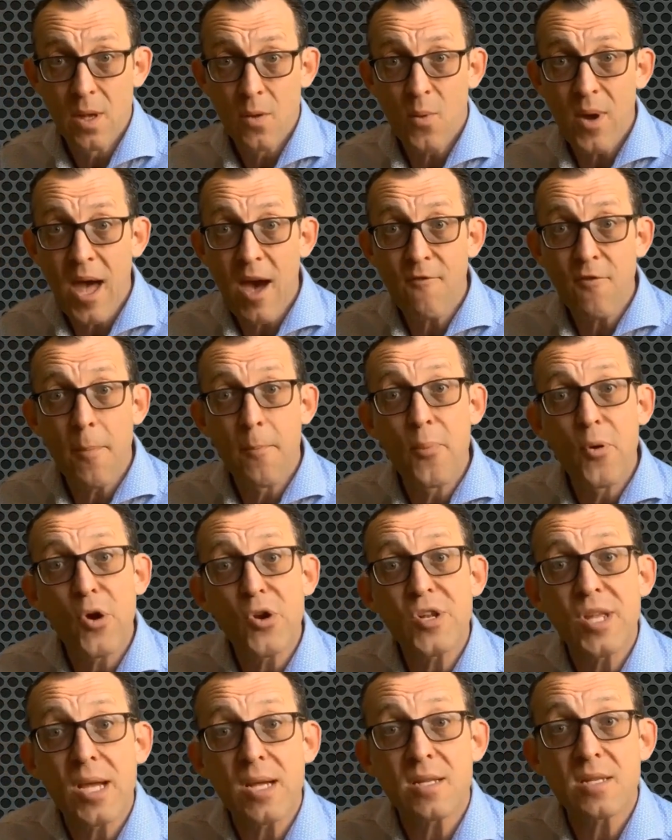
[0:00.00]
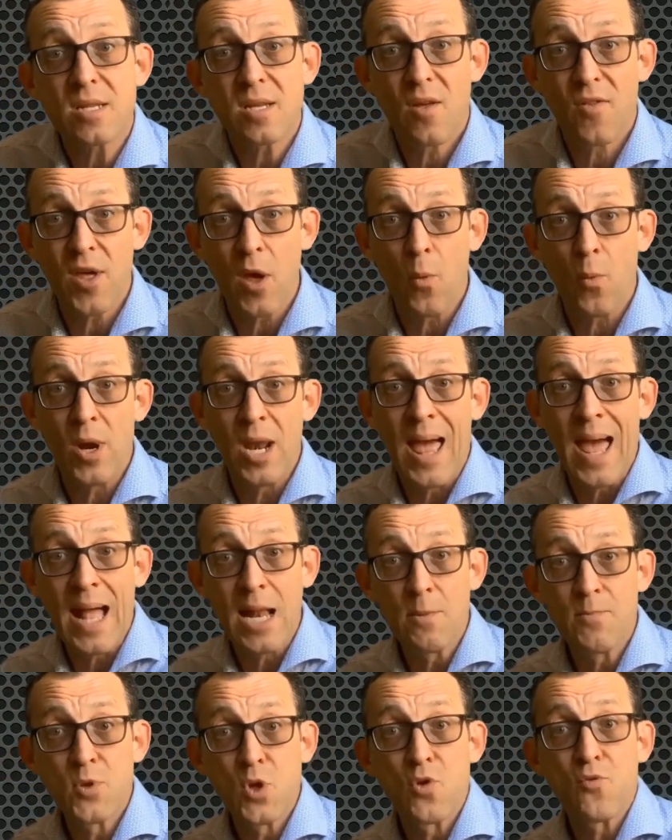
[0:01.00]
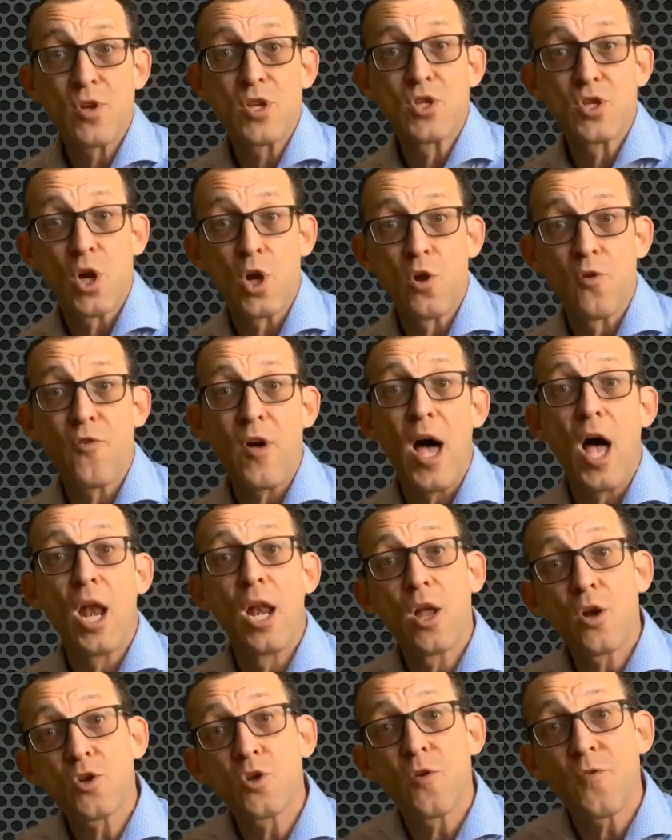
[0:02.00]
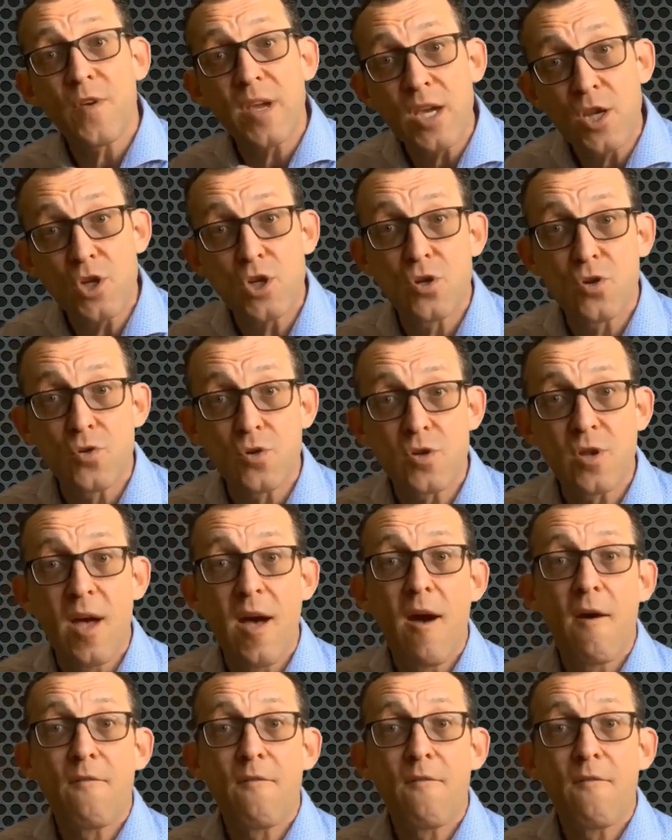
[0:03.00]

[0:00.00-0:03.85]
We have a product that will help to resolve a lot of issues